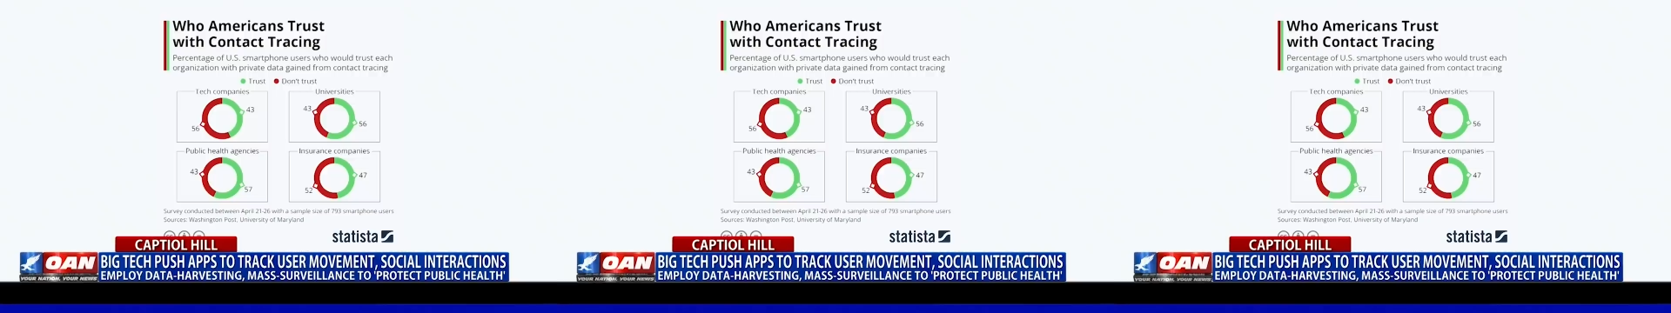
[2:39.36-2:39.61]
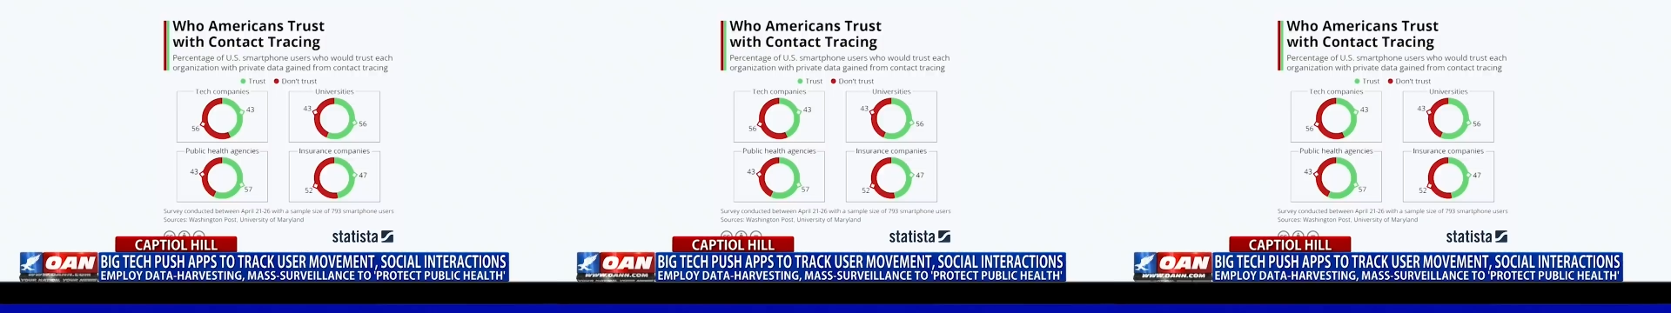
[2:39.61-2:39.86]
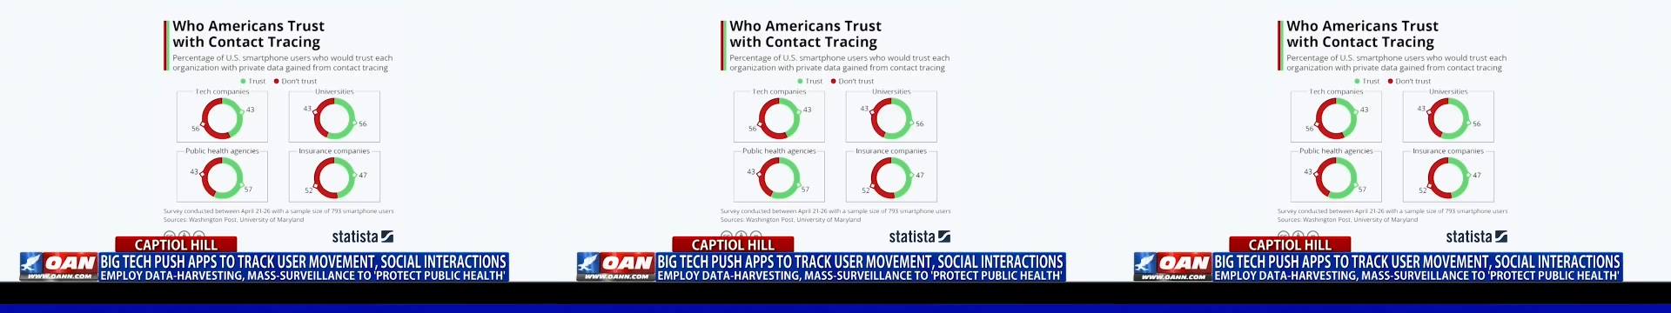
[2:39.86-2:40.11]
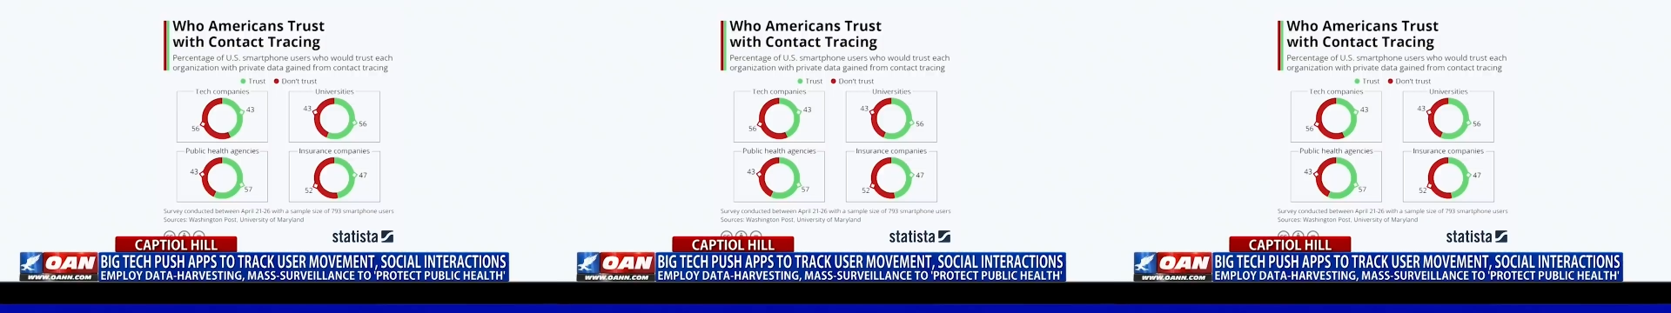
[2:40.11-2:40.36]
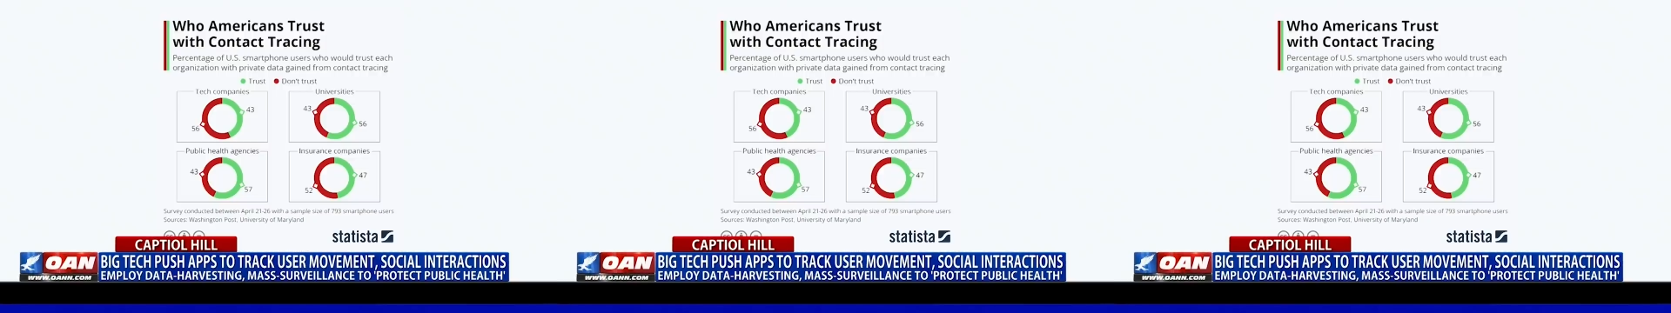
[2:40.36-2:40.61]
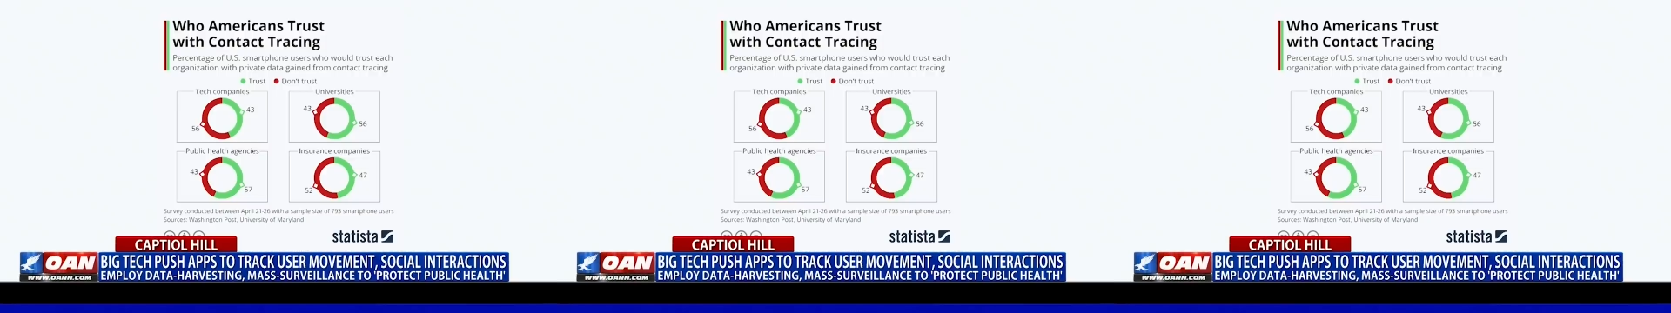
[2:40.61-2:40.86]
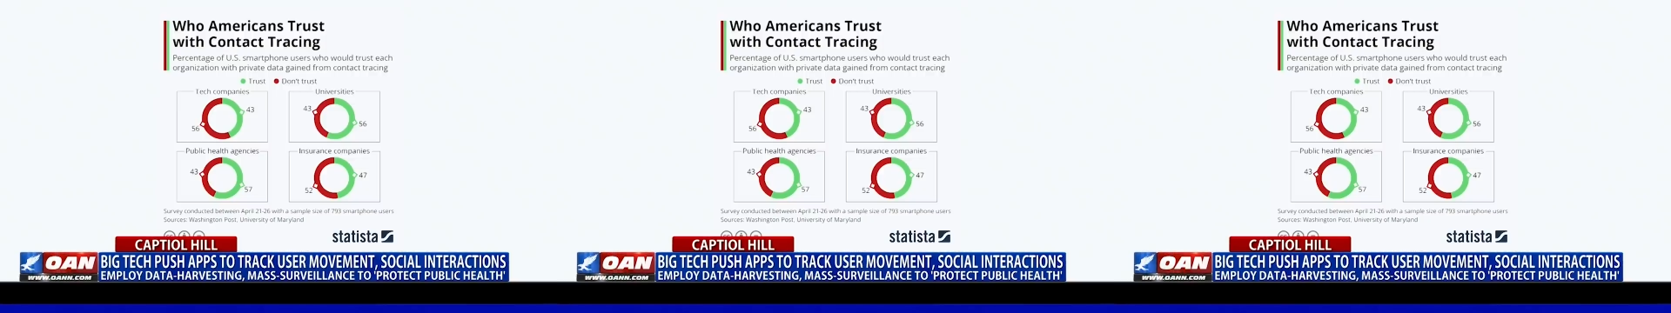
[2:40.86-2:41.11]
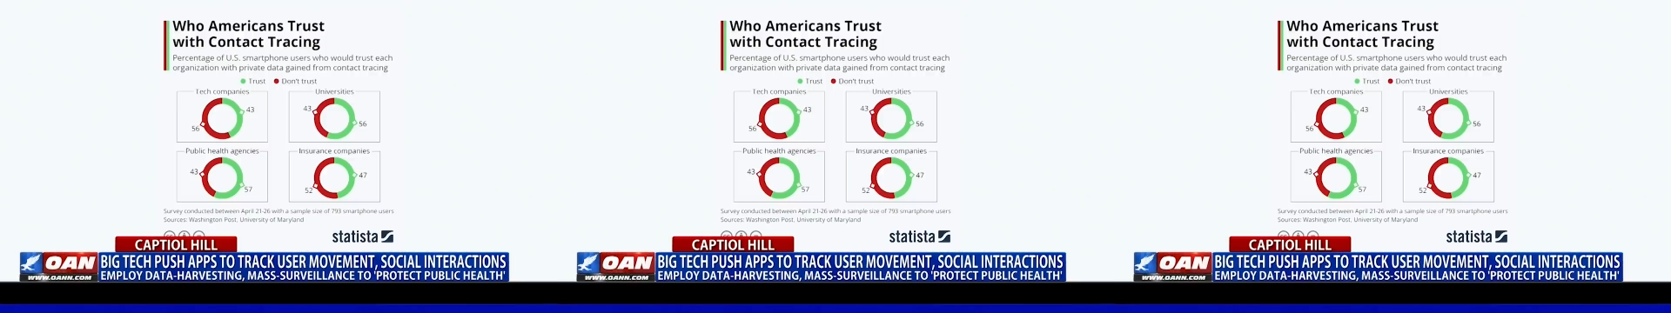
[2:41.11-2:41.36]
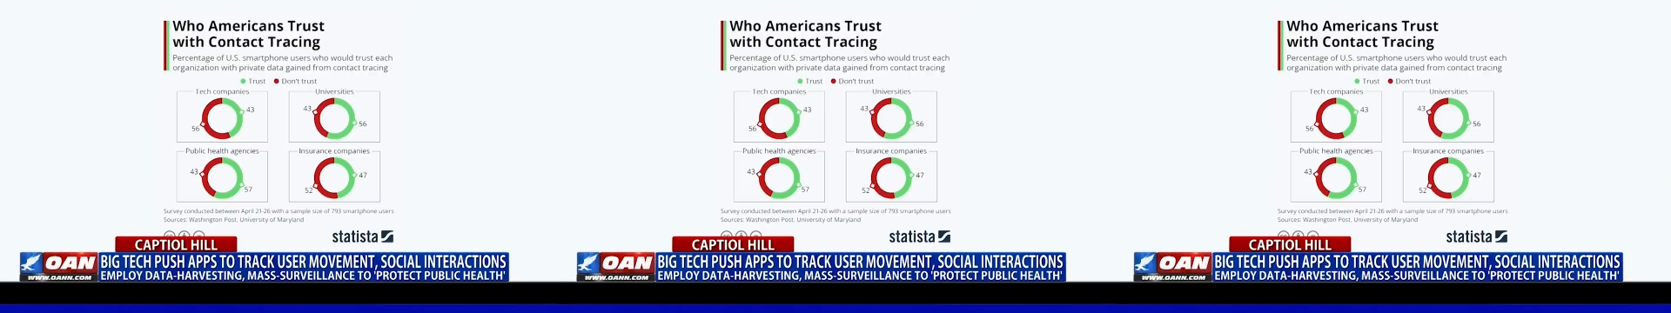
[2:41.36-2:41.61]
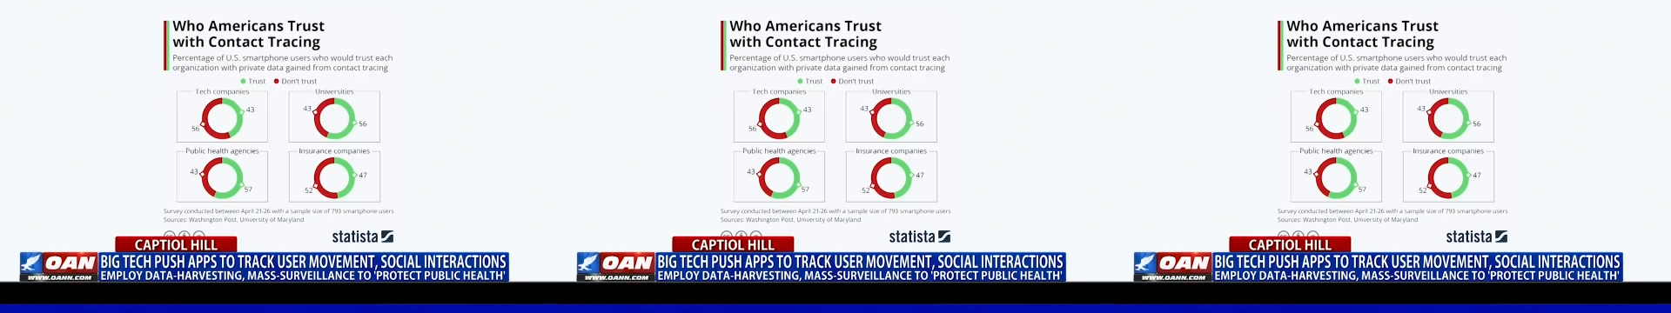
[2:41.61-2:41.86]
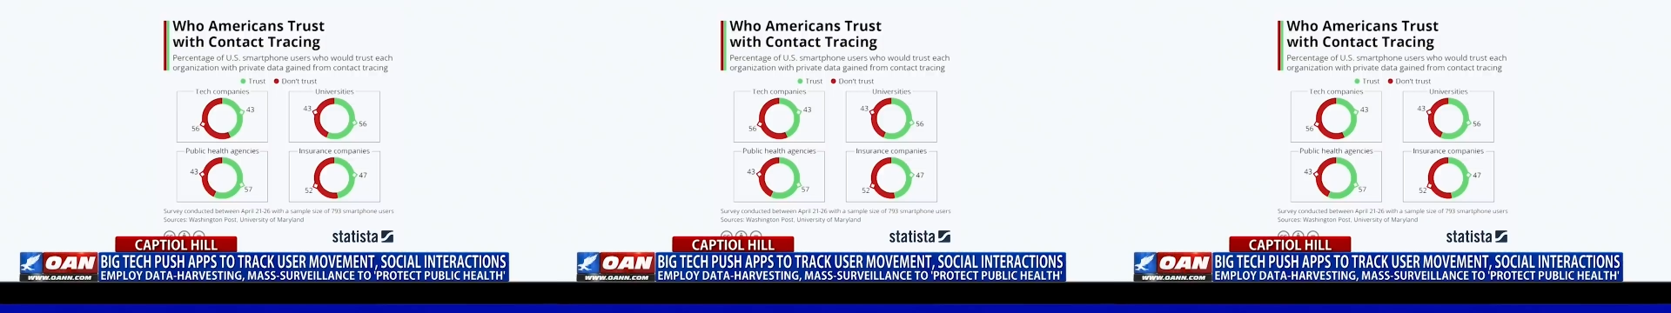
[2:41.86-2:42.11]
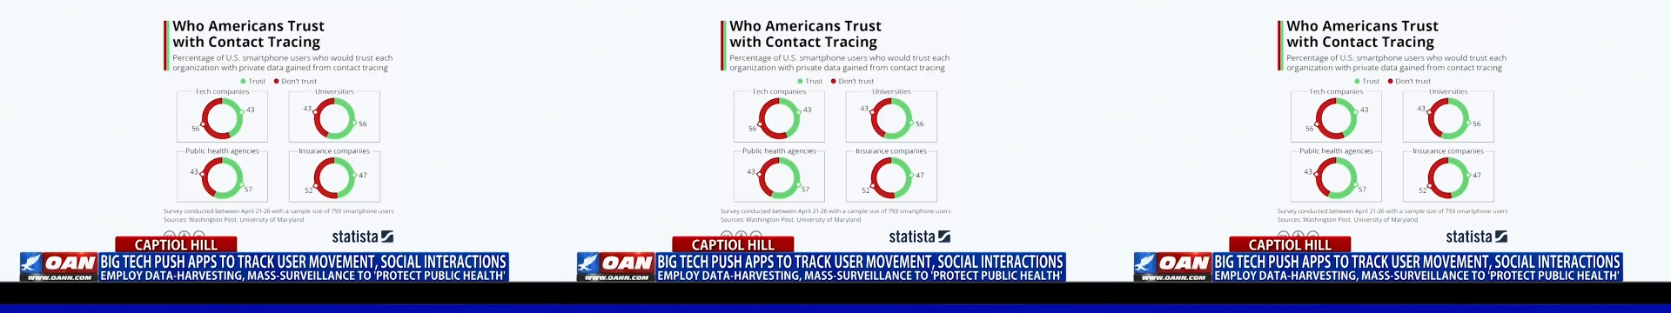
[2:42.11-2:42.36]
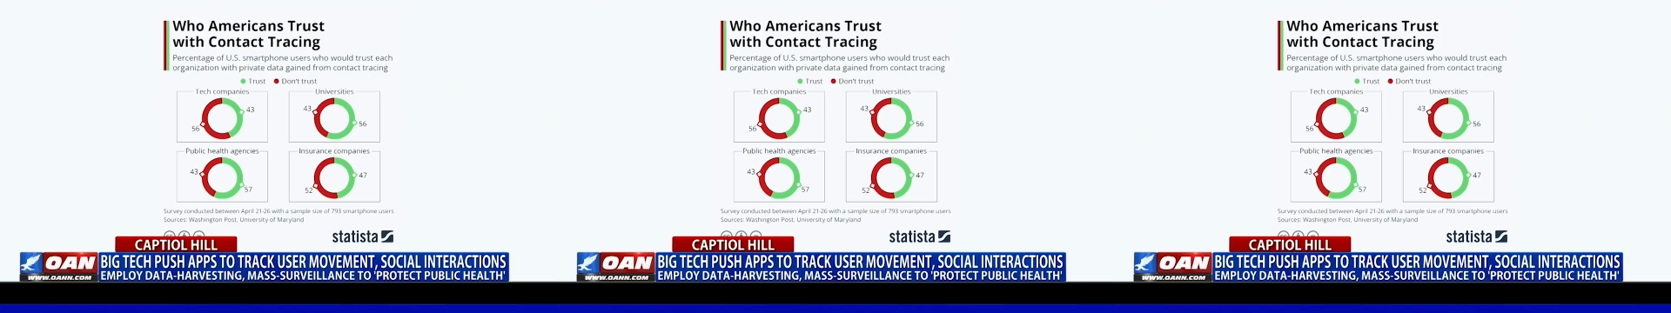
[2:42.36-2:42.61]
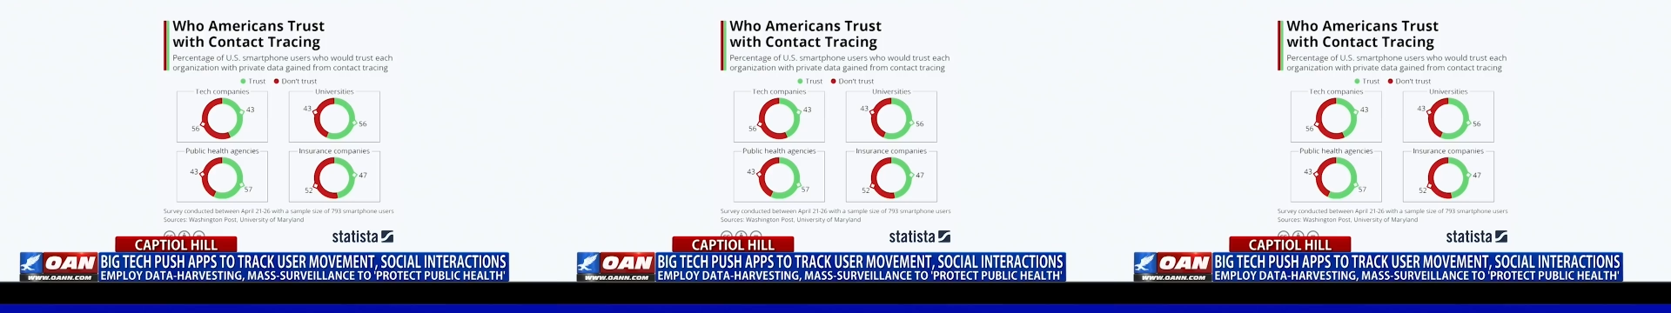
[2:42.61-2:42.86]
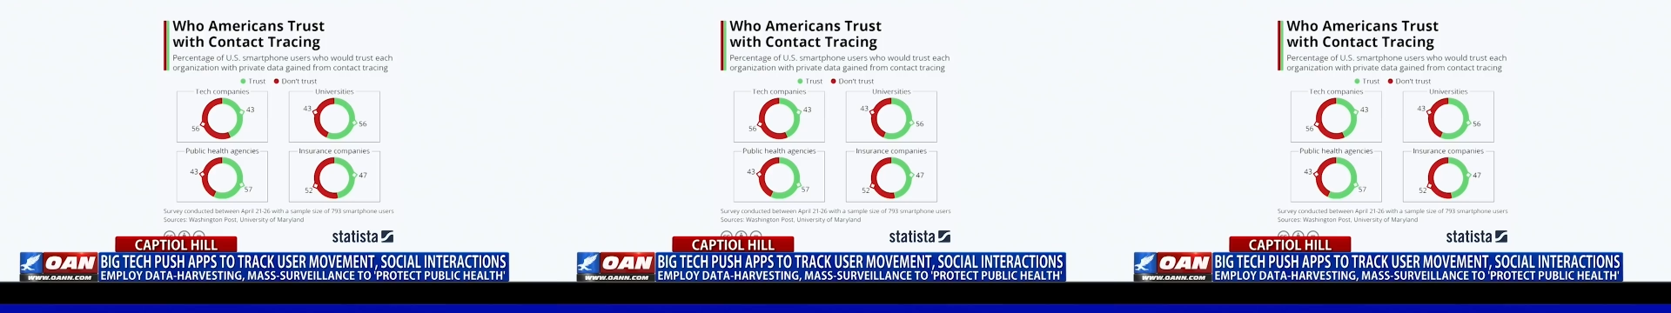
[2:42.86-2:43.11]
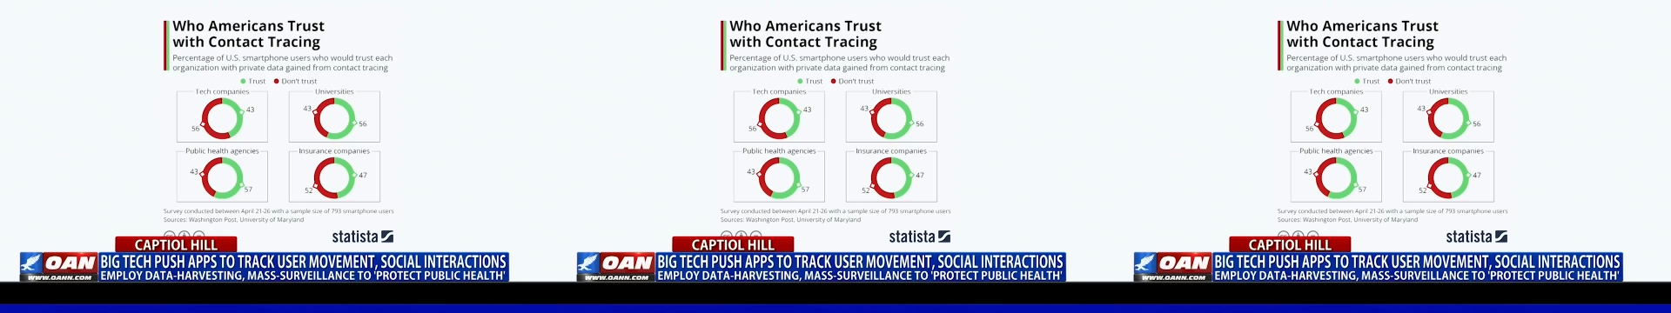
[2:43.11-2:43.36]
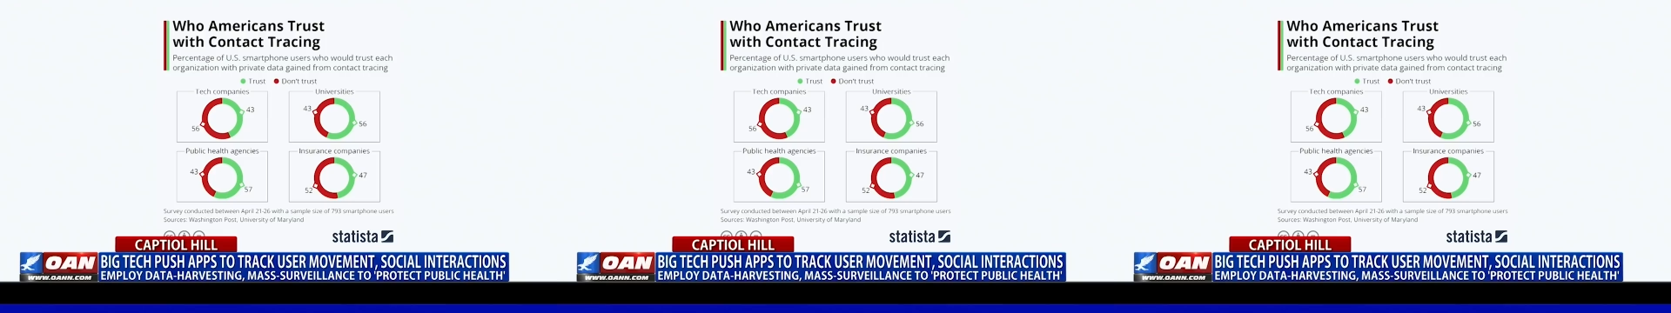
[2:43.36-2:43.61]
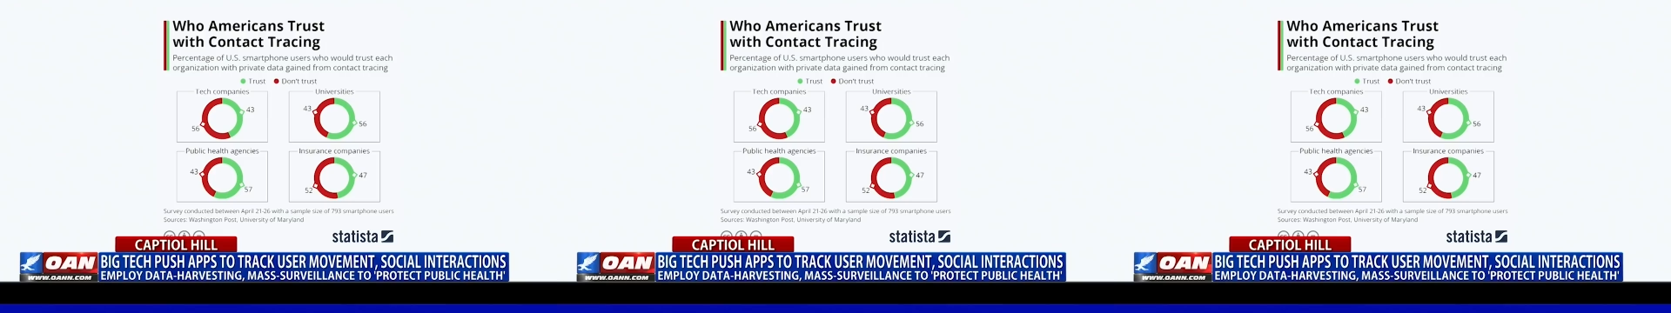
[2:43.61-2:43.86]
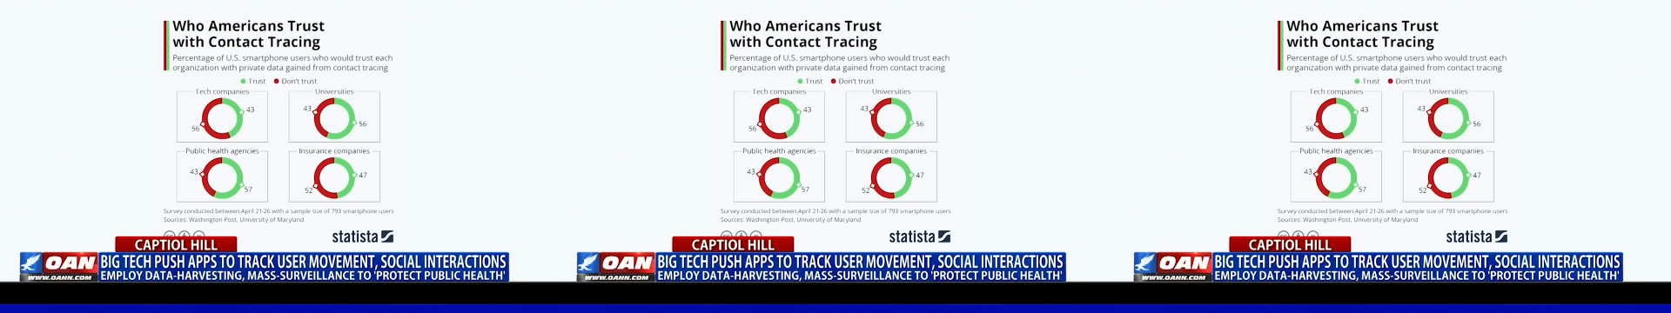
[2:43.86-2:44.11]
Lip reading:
(no speaker visible)